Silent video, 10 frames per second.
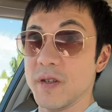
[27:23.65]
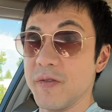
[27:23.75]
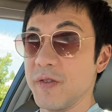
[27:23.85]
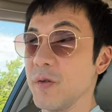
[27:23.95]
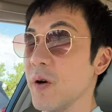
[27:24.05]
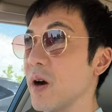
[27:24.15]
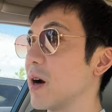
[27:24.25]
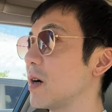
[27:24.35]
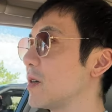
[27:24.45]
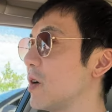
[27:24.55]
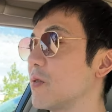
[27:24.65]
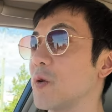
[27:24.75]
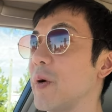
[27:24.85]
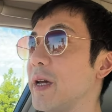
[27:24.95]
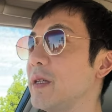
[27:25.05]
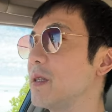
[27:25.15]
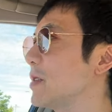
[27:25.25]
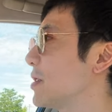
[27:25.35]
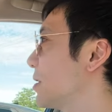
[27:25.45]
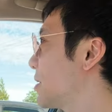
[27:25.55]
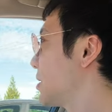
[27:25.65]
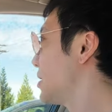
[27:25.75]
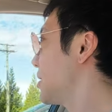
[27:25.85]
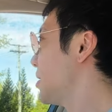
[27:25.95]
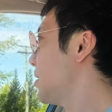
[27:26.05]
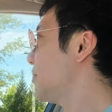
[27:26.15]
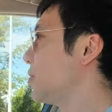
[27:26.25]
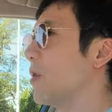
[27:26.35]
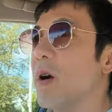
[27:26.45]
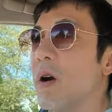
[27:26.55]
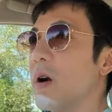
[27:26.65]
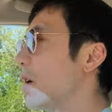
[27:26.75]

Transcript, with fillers: If you are overweight, if you are